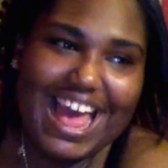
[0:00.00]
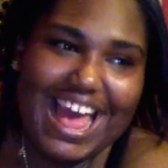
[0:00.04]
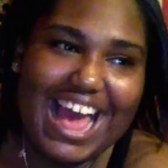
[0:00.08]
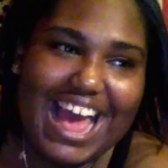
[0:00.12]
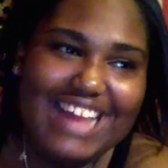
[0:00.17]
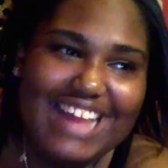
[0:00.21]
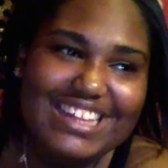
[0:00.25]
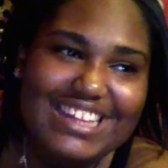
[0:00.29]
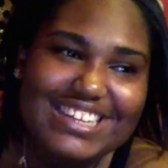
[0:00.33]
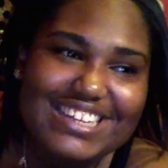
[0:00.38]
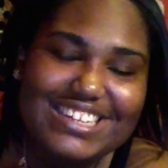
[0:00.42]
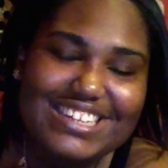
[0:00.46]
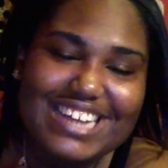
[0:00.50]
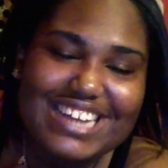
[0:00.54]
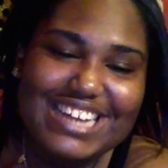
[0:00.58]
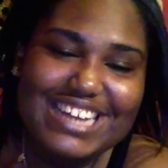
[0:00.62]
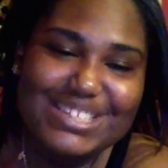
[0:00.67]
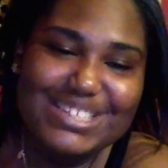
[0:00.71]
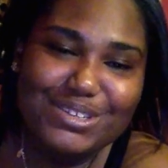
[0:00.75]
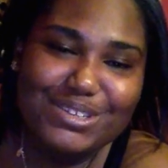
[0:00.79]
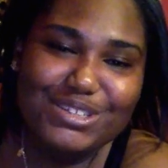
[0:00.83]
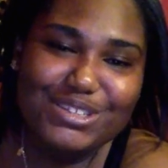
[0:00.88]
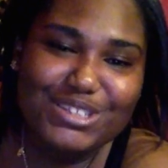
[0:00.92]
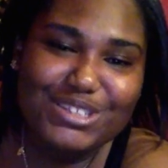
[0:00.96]
And then I
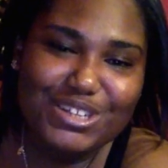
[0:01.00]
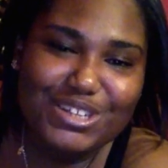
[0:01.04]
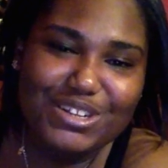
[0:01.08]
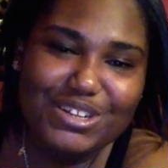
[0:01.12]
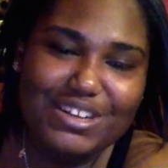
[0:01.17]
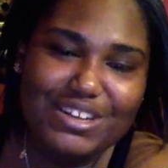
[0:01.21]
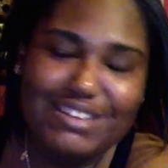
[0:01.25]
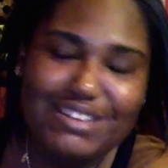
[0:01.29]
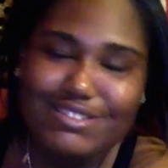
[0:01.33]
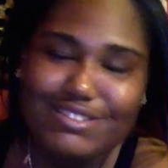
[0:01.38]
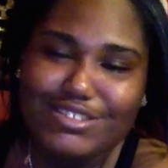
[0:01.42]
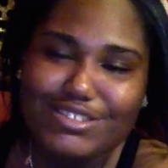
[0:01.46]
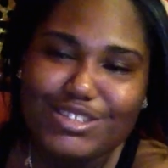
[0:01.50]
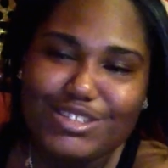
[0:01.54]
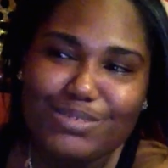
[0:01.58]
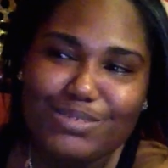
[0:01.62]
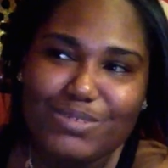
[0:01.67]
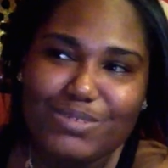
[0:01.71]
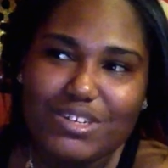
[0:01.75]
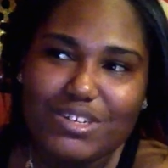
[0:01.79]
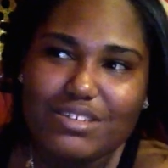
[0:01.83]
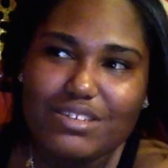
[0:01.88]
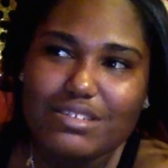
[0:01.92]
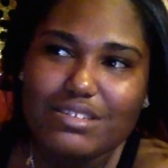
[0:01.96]
saw Jill, and she
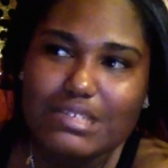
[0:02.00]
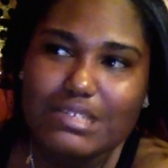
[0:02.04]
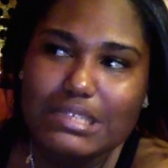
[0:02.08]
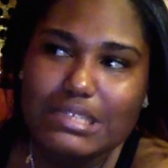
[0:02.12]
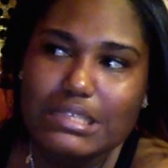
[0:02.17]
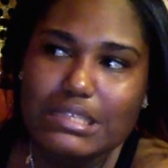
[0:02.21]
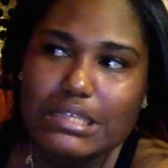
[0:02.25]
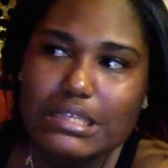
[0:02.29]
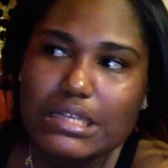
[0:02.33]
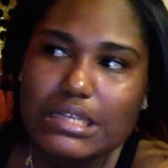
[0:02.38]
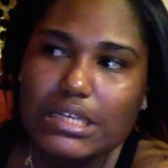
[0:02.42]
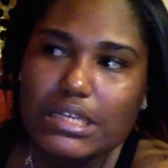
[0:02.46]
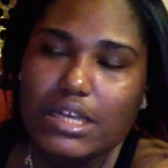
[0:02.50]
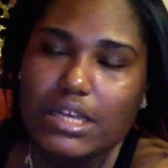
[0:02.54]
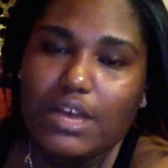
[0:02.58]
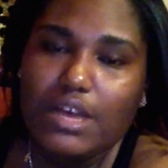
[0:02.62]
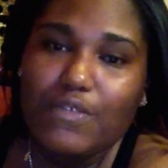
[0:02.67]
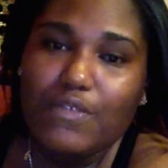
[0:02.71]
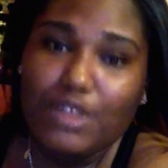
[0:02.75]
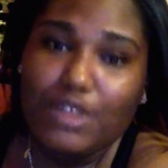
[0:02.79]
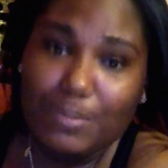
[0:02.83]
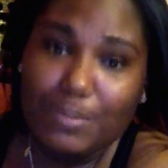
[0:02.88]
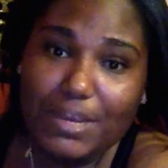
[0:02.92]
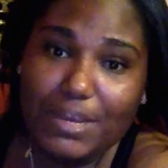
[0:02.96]
was
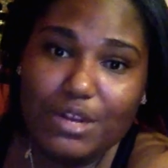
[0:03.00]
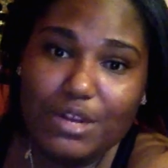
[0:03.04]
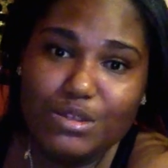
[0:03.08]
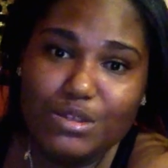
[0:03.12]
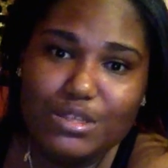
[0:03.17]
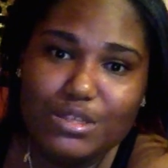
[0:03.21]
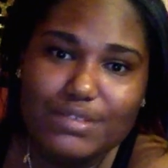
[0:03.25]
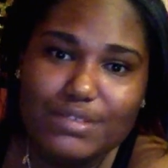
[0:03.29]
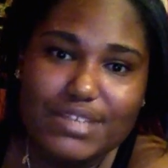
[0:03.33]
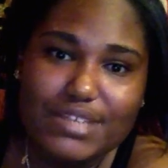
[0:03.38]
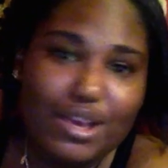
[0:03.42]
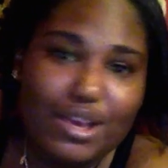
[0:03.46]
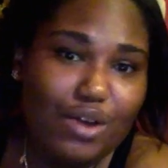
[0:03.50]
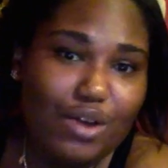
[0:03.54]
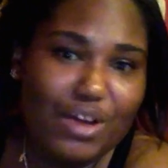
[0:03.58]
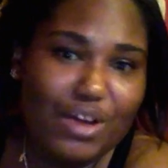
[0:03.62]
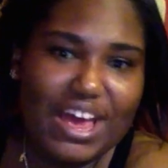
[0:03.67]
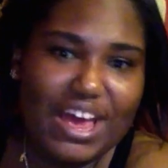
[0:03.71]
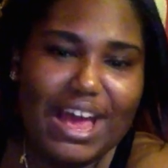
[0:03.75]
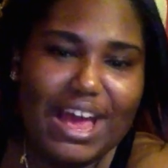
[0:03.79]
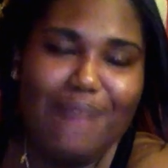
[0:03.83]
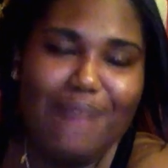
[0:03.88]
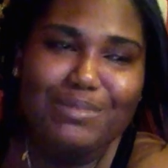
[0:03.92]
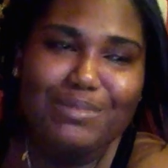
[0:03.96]
Filipino, so I was like,
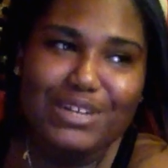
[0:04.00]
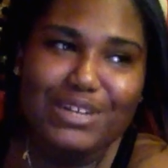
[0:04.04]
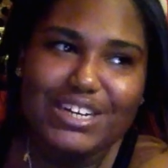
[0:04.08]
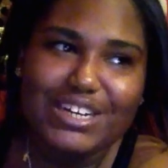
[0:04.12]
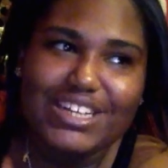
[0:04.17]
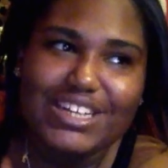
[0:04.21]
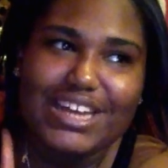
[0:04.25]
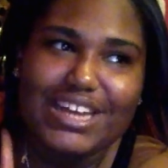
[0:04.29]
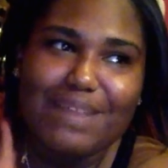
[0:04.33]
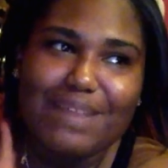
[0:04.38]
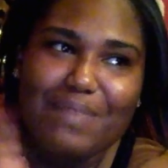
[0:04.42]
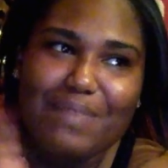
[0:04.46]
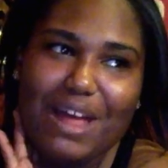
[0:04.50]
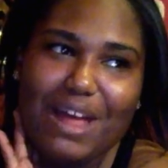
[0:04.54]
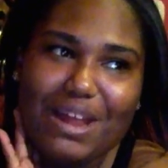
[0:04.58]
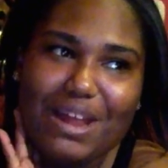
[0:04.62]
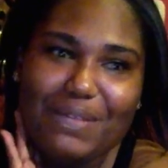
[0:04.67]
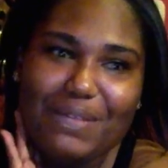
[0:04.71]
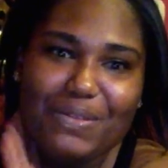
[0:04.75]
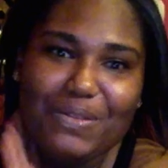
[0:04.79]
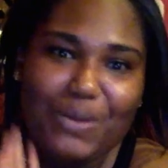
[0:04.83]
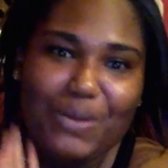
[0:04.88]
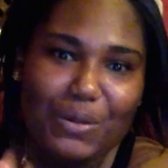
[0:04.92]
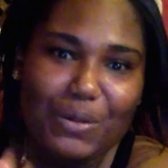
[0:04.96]
okay, I'm good. Like, I'm
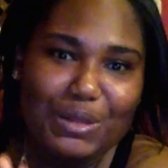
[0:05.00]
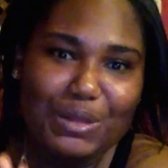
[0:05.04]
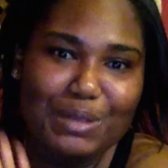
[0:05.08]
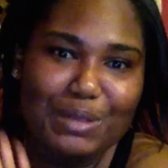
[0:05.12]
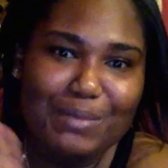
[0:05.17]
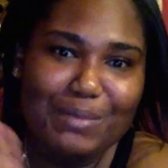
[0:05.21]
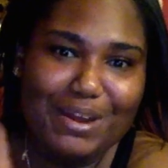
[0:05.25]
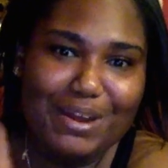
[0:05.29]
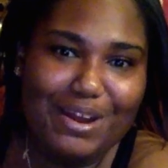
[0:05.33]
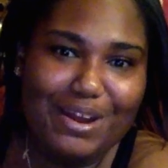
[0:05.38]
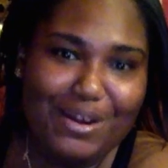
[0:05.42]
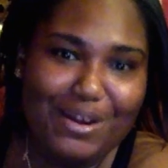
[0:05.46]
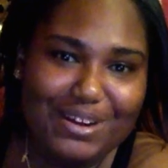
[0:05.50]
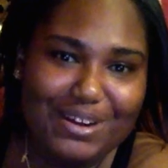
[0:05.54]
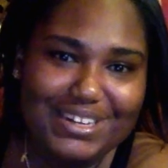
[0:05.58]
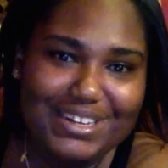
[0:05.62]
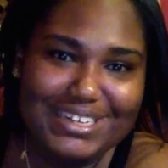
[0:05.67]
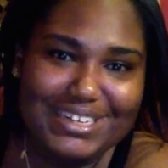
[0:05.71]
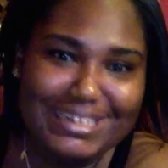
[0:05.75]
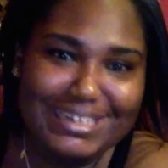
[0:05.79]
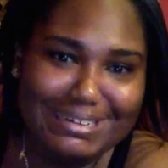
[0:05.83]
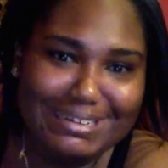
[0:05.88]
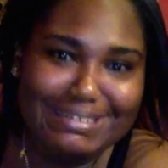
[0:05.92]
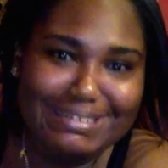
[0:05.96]
not the only minority
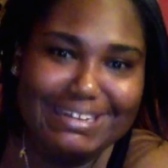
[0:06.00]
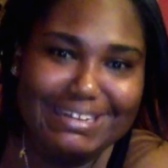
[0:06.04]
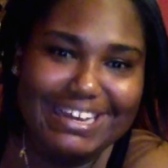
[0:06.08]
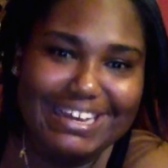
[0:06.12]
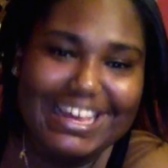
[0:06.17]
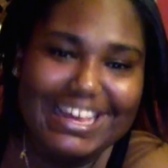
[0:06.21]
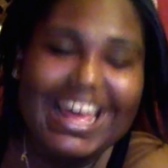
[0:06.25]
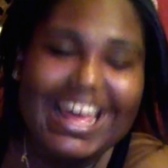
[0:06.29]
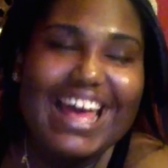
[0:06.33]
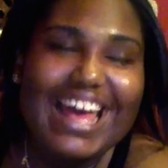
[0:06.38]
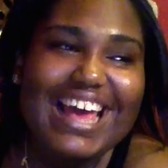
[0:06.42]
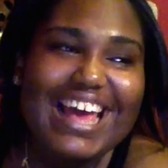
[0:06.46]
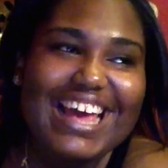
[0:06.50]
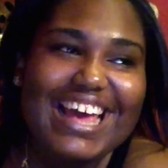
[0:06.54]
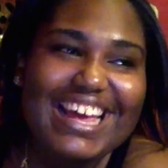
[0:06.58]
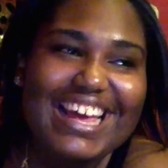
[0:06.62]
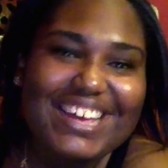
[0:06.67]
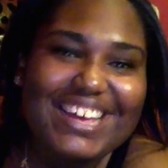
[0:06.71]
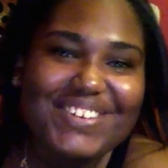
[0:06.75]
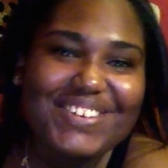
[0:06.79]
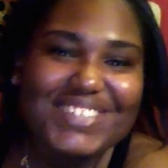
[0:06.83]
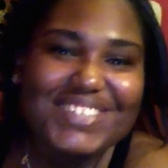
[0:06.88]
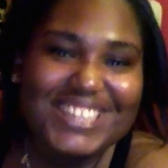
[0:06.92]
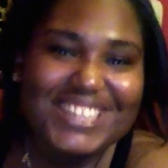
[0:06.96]
here. Like, it
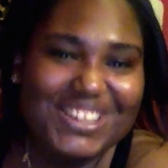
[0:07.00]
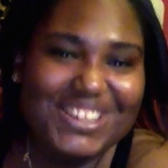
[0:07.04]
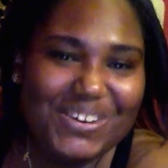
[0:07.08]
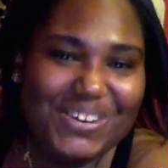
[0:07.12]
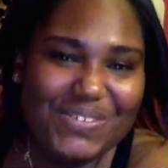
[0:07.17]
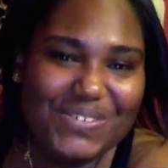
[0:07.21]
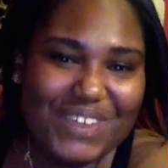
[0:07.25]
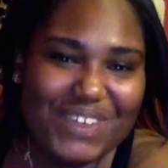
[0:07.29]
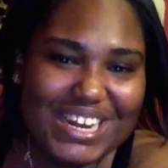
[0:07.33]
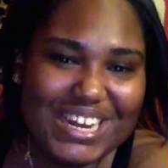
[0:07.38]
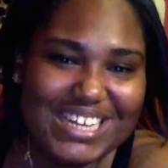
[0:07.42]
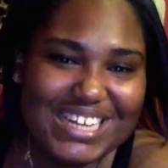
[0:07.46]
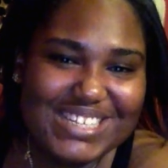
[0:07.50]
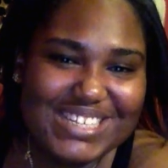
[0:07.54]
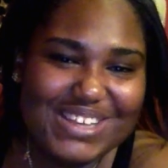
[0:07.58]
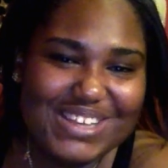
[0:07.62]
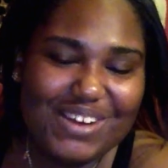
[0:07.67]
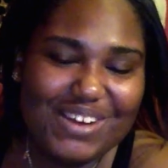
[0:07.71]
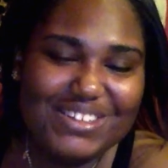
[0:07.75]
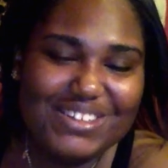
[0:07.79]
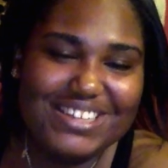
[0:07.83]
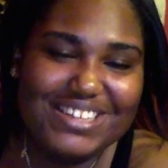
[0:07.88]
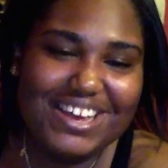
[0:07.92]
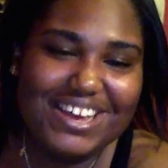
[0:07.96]
was a little funny, so I
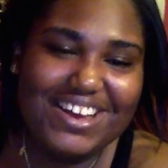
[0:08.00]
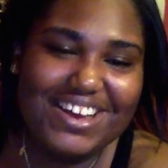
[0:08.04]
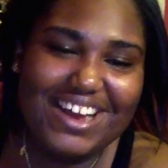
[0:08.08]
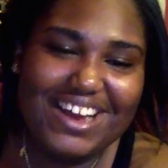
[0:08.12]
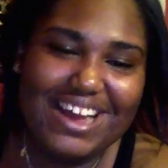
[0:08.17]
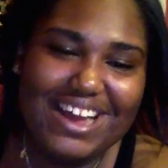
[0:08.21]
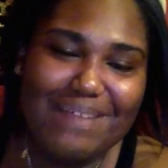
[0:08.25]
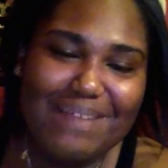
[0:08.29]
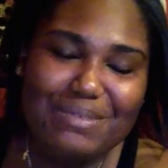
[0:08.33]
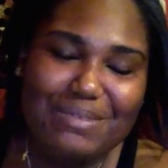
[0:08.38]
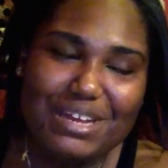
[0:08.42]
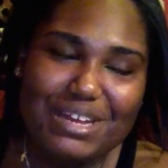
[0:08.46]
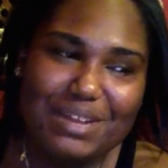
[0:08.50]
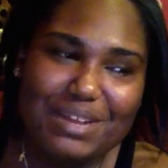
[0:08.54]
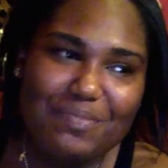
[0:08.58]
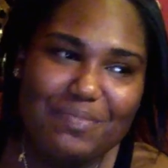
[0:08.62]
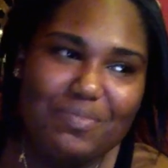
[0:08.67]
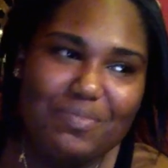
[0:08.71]
was like, alright, I'm good.